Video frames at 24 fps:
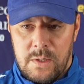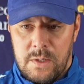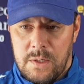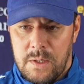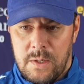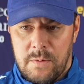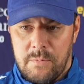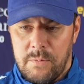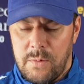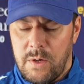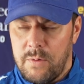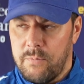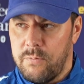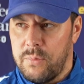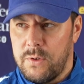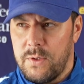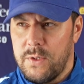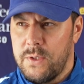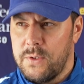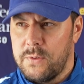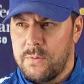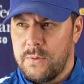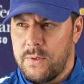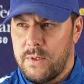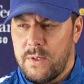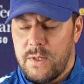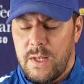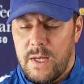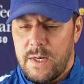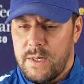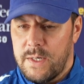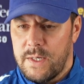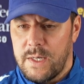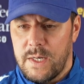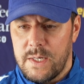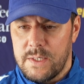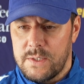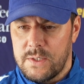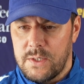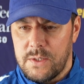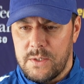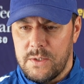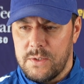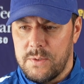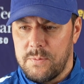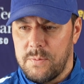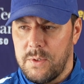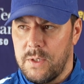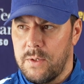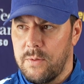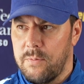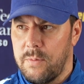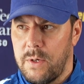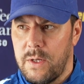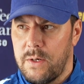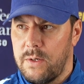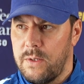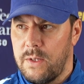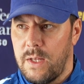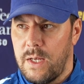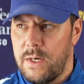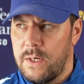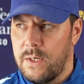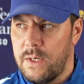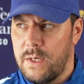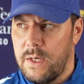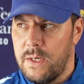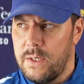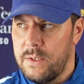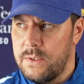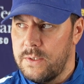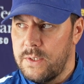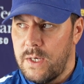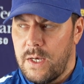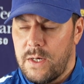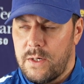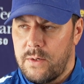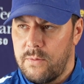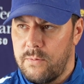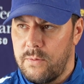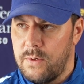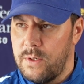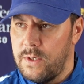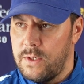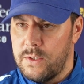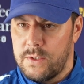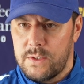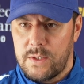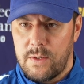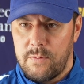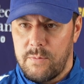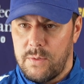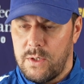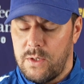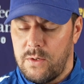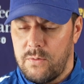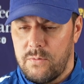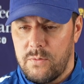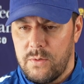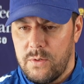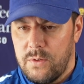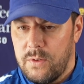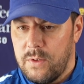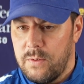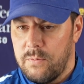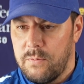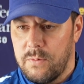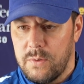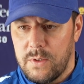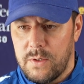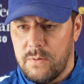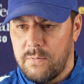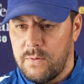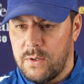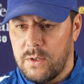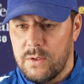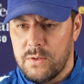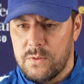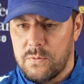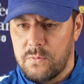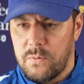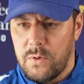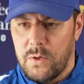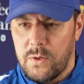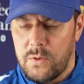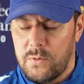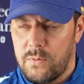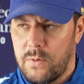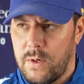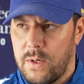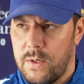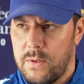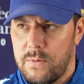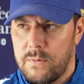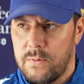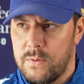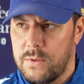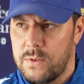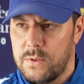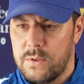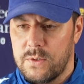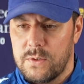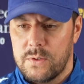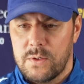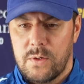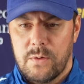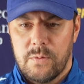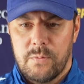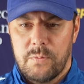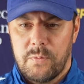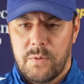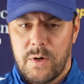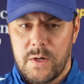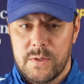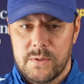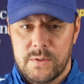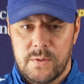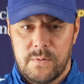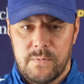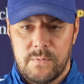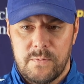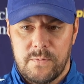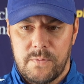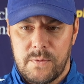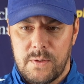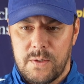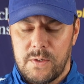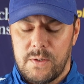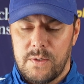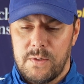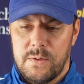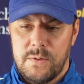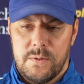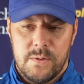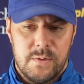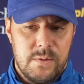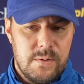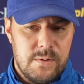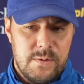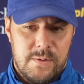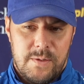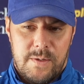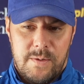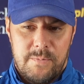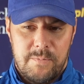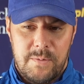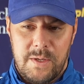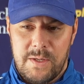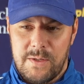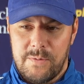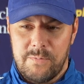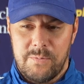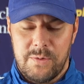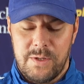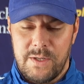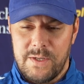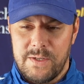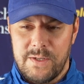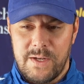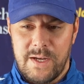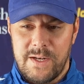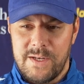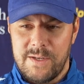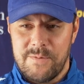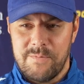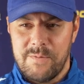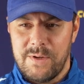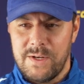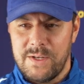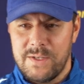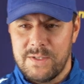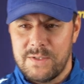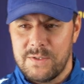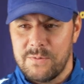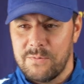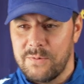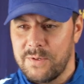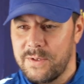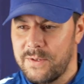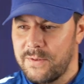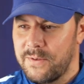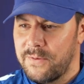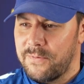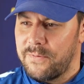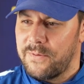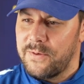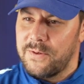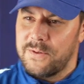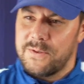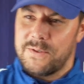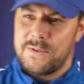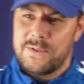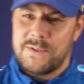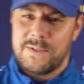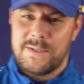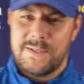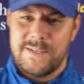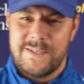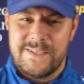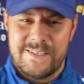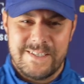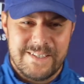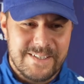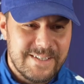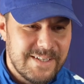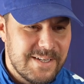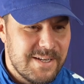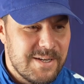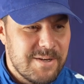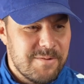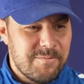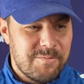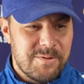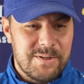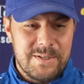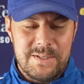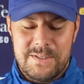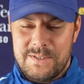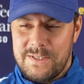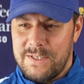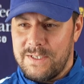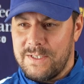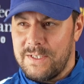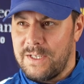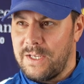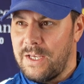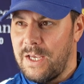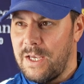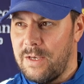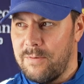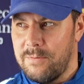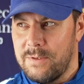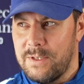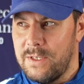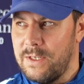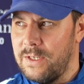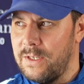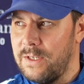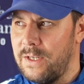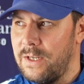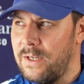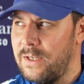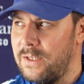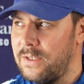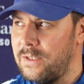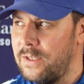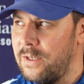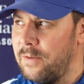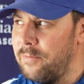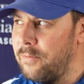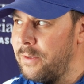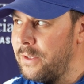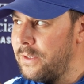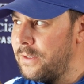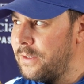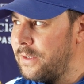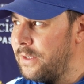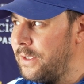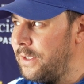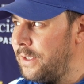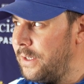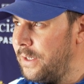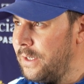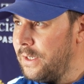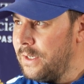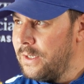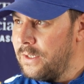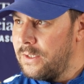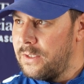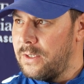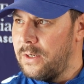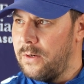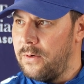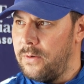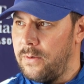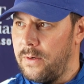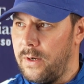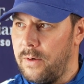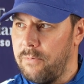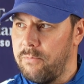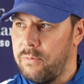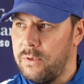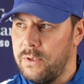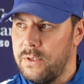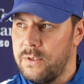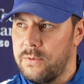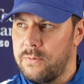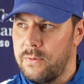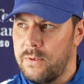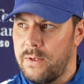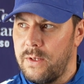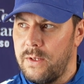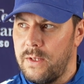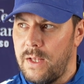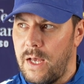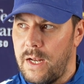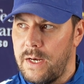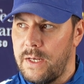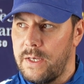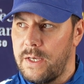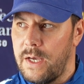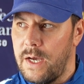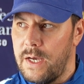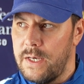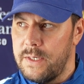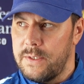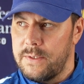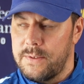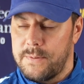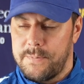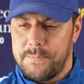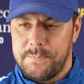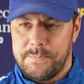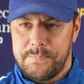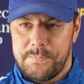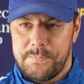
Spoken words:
I'm pleased with a lot of guys. I can speak about a lot of guys. Zacharias coming in, really giving his work rate, which is so impressive. I made him play 90 minutes in one of the first preseason games, and he did it seamlessly. So I'm pleased with a lot of guys.